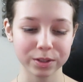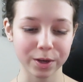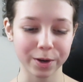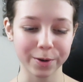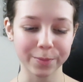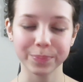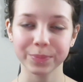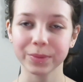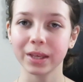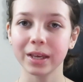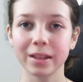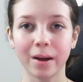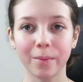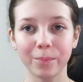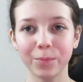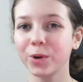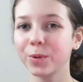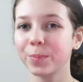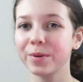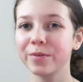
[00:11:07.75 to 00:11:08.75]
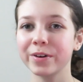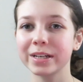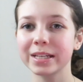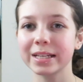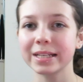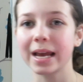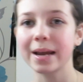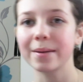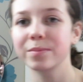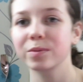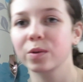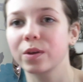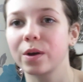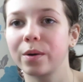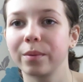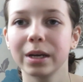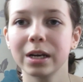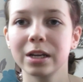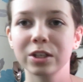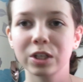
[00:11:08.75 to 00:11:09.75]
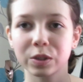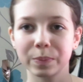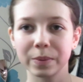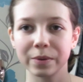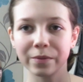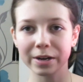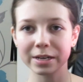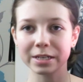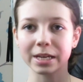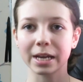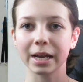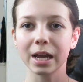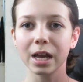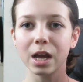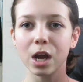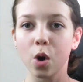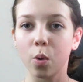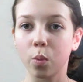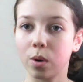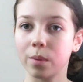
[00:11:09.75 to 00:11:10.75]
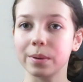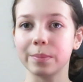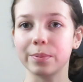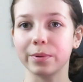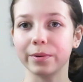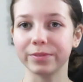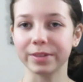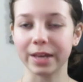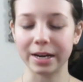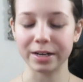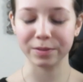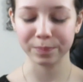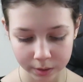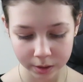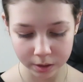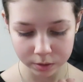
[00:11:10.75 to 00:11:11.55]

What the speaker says: So I'm not going to be reading names, although I'm going to just be reading what people have said.